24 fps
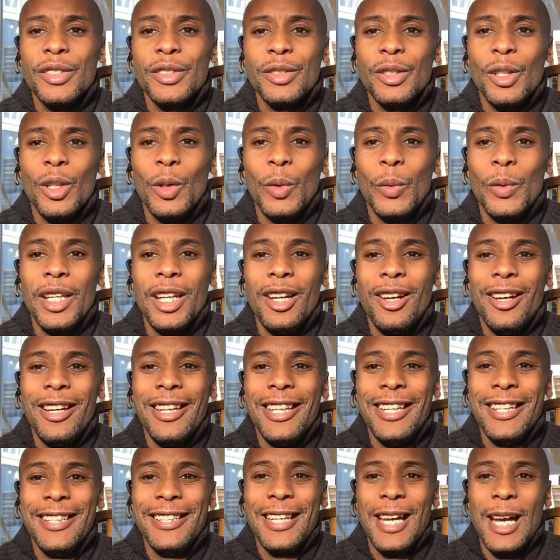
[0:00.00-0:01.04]
so we are
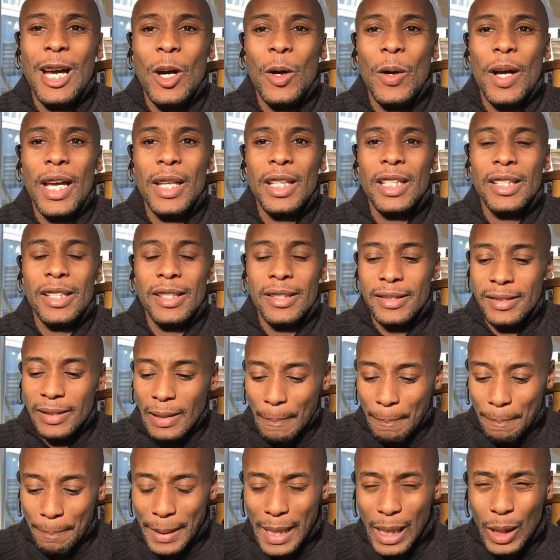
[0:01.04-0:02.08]
here now and it's
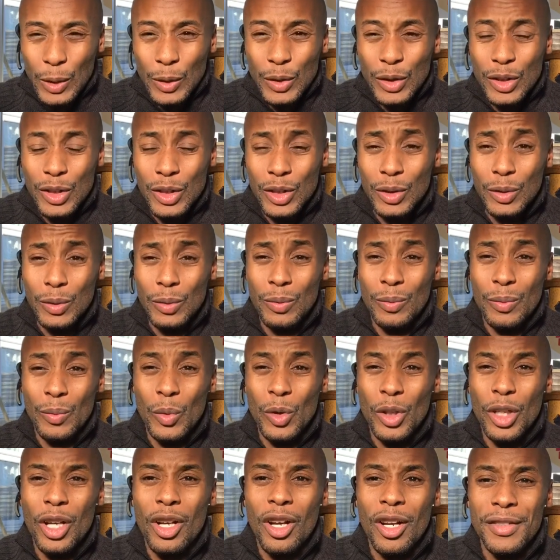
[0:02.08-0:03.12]
about to
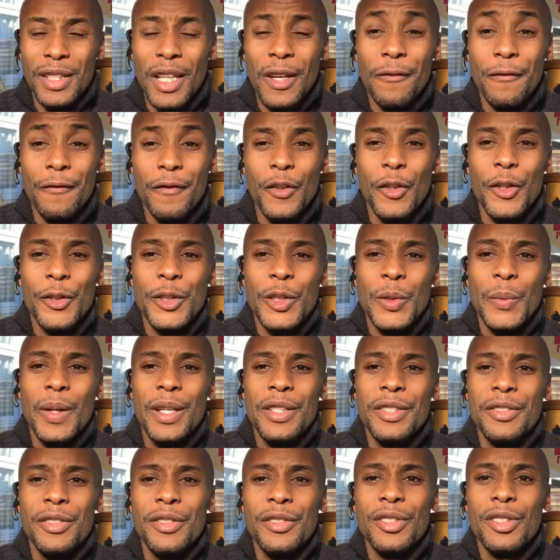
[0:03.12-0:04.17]
work on that first
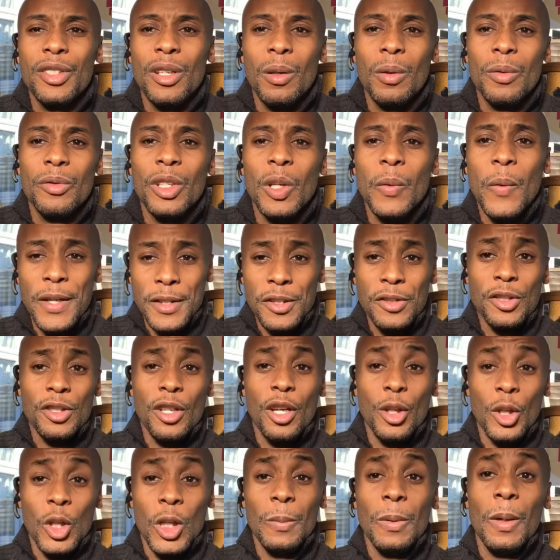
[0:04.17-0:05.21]
question. So the question is
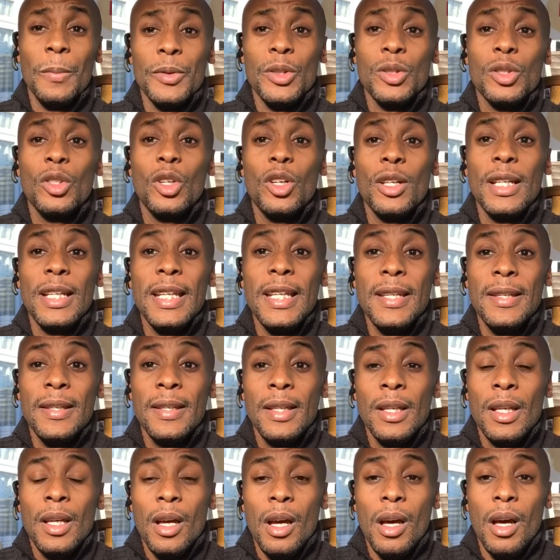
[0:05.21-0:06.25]
going to come up shortly.
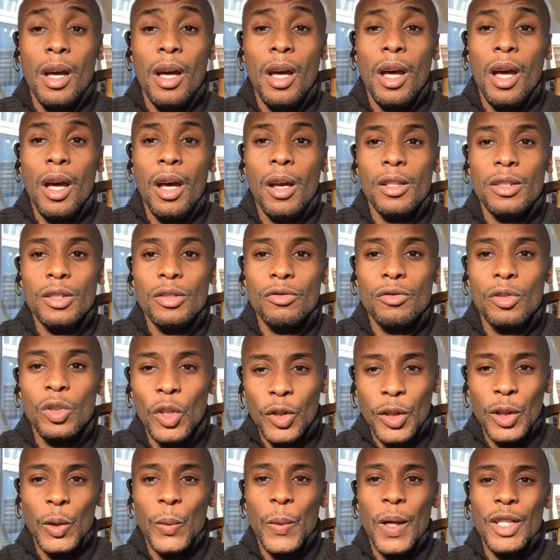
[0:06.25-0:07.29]
Look
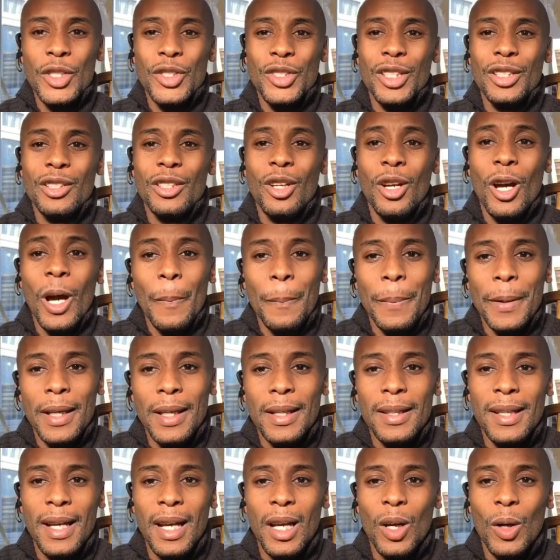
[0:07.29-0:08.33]
at the question, copy
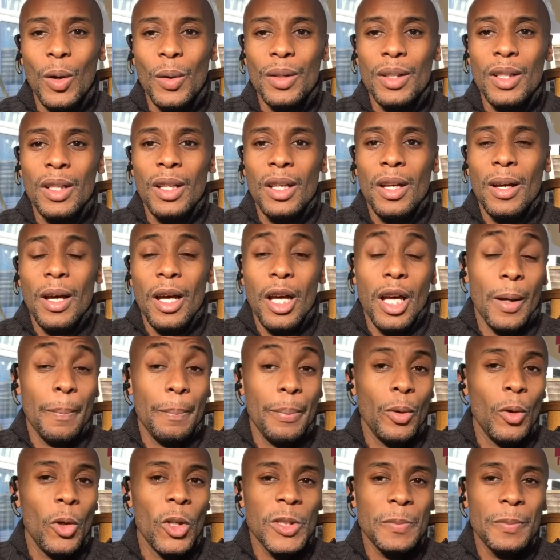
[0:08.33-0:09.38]
it down,
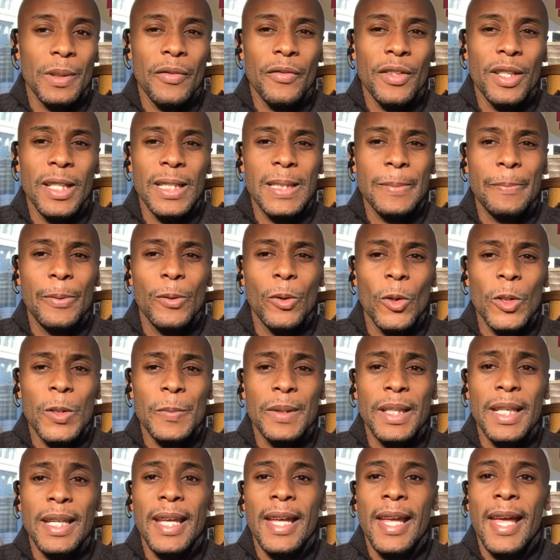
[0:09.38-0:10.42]
pause me if you need to pause
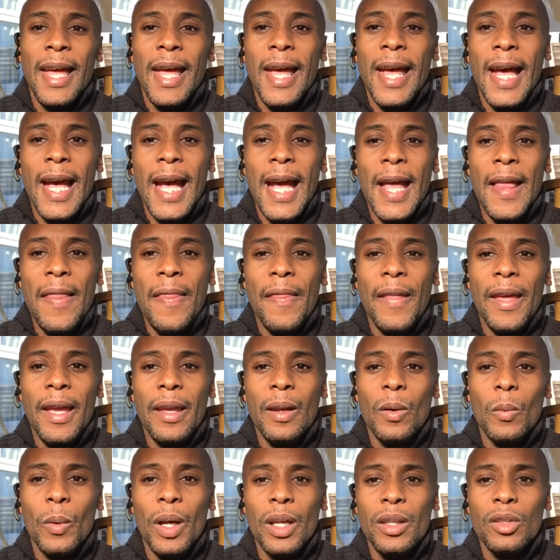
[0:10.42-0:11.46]
me, and
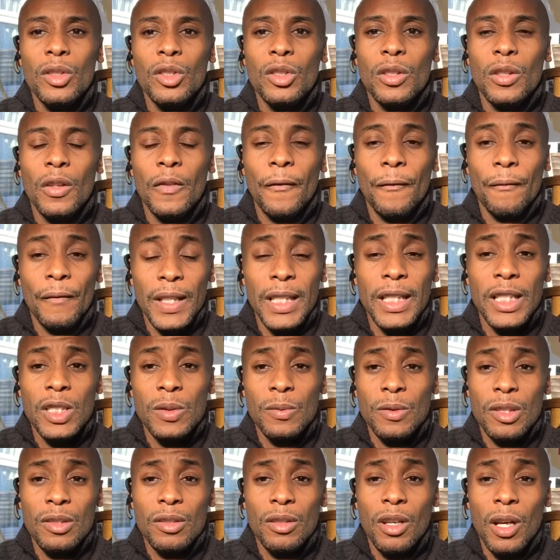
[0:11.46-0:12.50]
then when you're
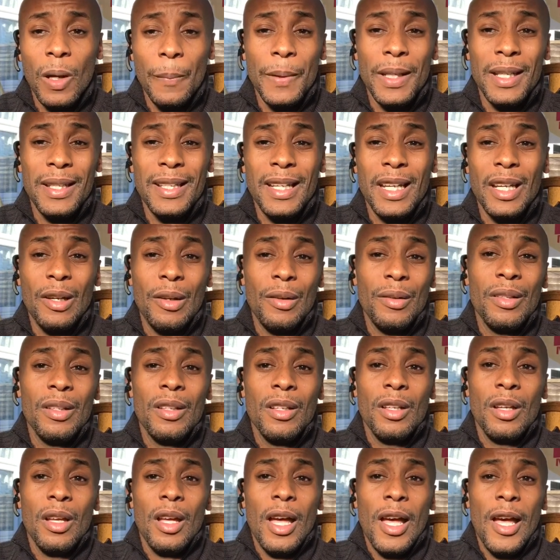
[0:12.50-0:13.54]
finished copying it down,
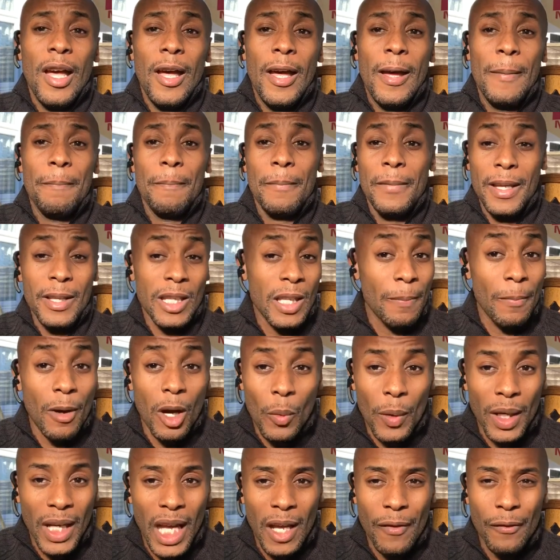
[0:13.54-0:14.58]
you might
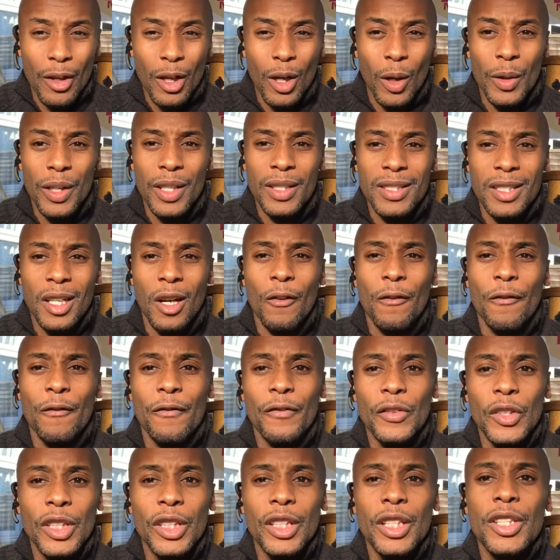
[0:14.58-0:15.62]
want to have a go yourself
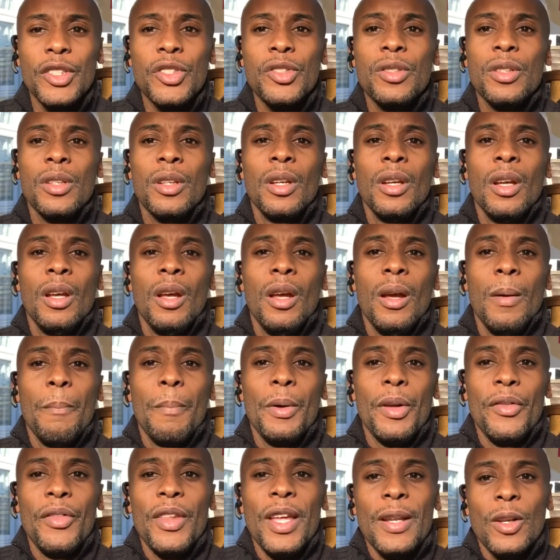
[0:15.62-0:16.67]
first,
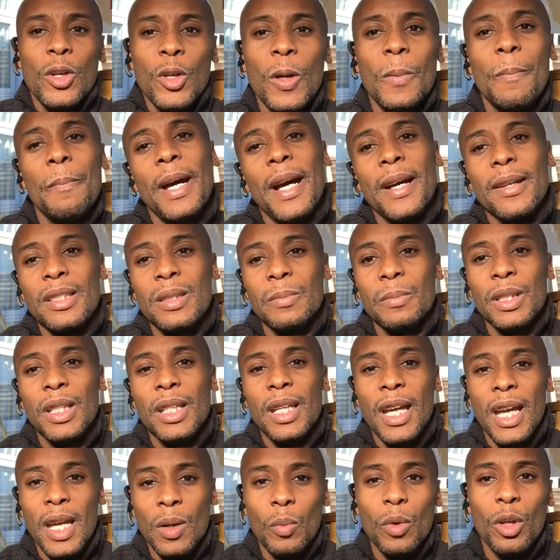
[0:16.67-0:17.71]
but then come back to me
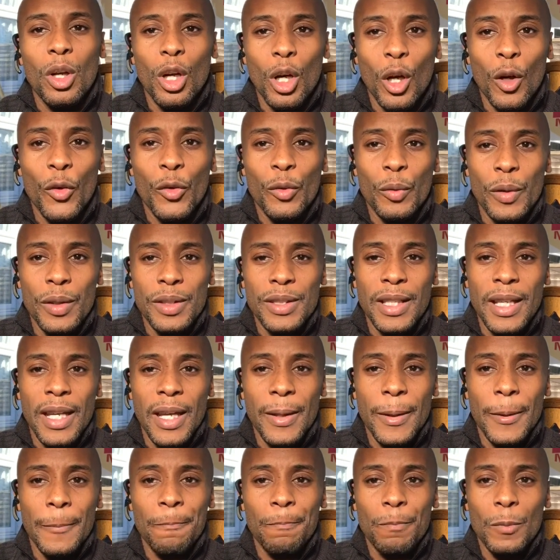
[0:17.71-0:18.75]
and we'll go through it
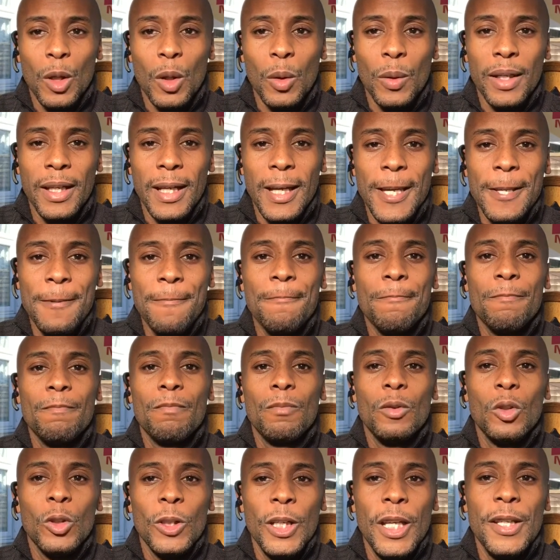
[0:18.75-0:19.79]
together. Okay,
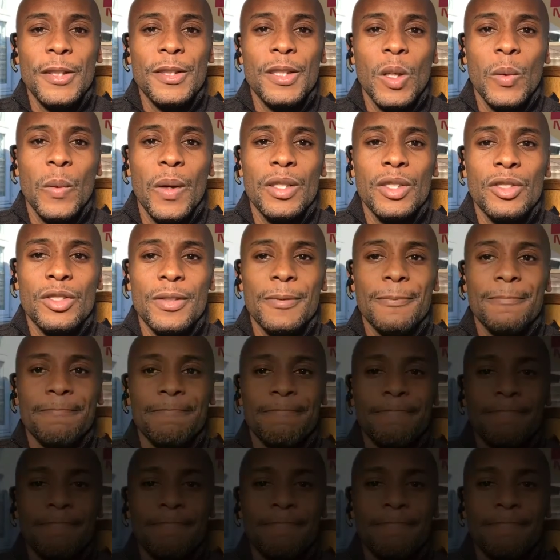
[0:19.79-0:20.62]
here's the question.